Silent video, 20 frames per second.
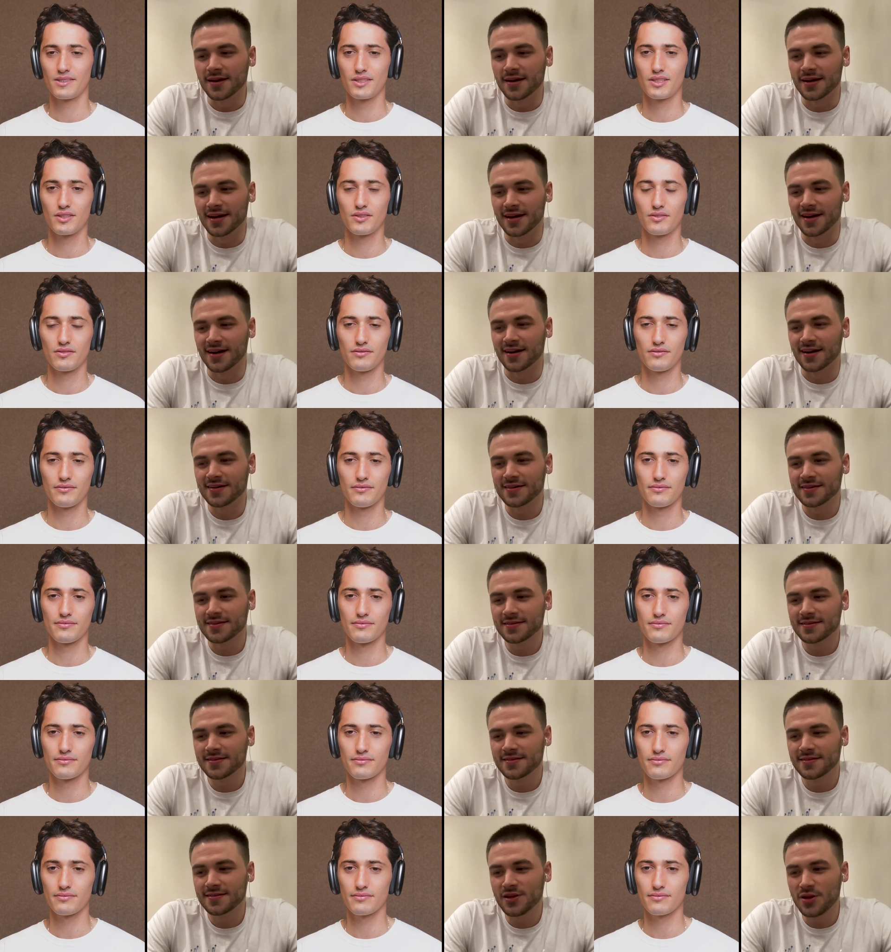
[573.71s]
Speaker 1: uh,
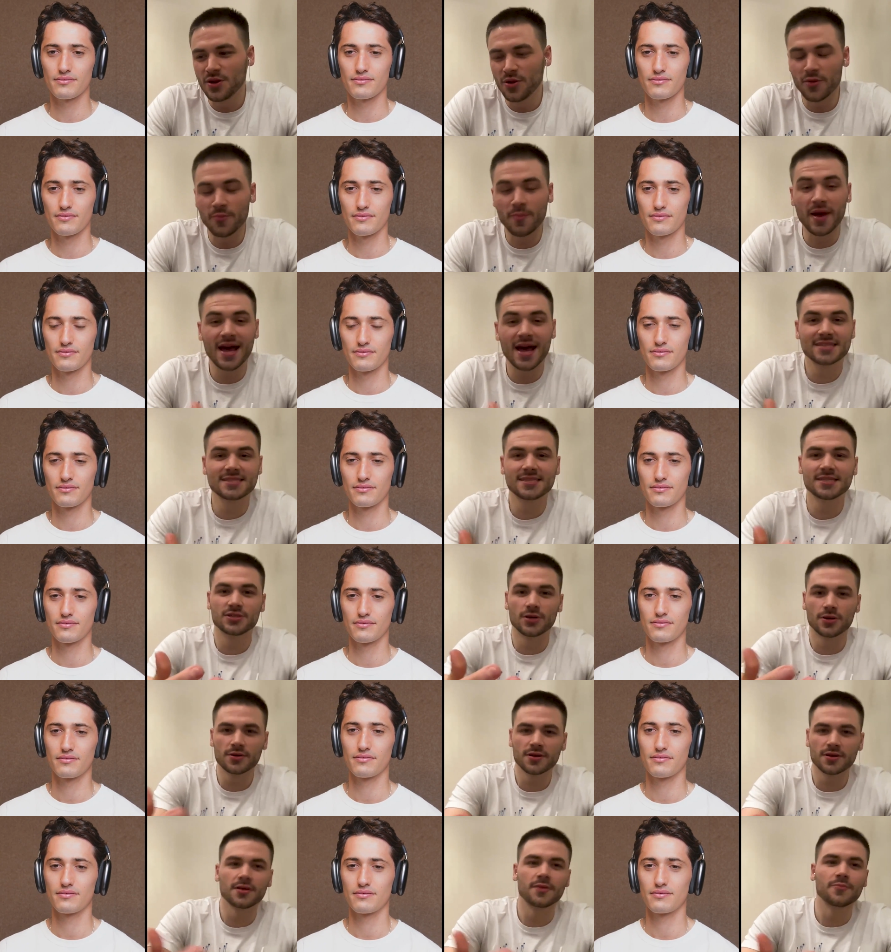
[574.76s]
you know, the passes
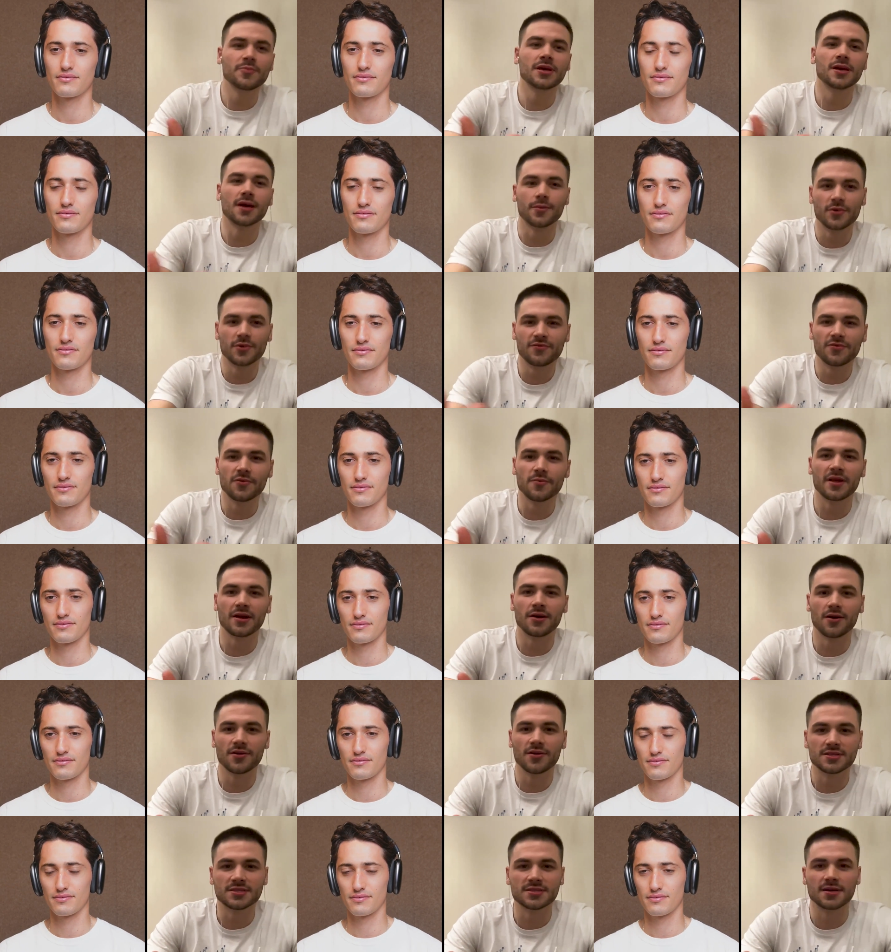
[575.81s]
aren't going to be coming from there
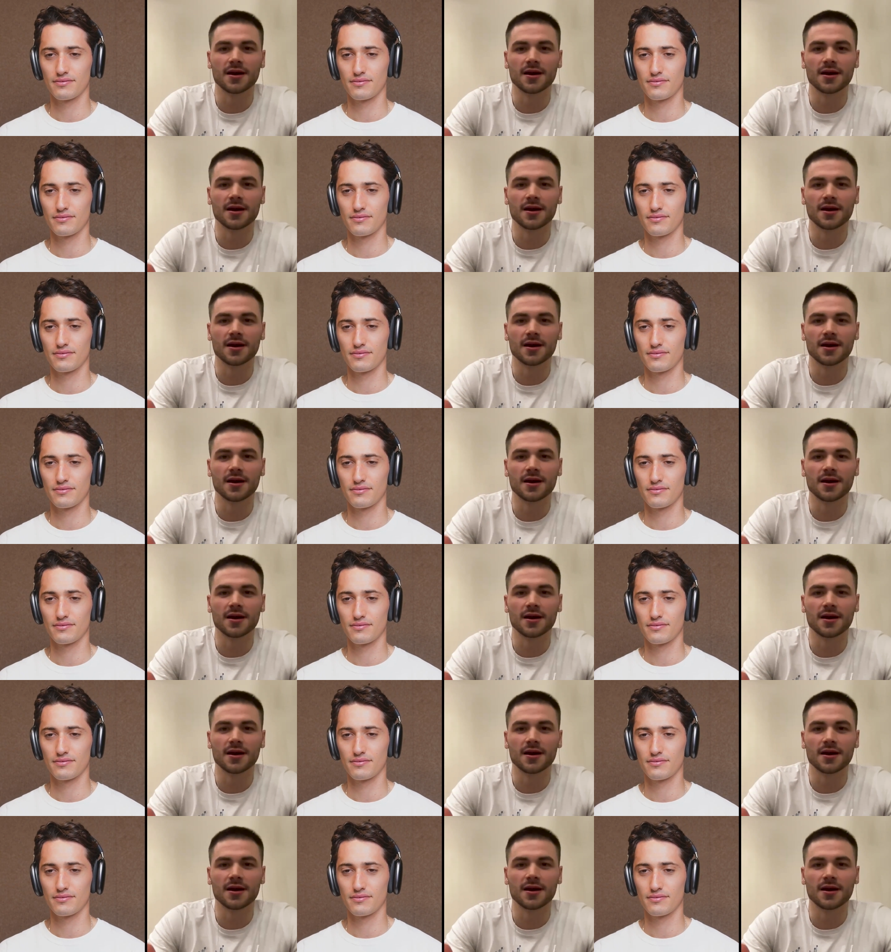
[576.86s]
all the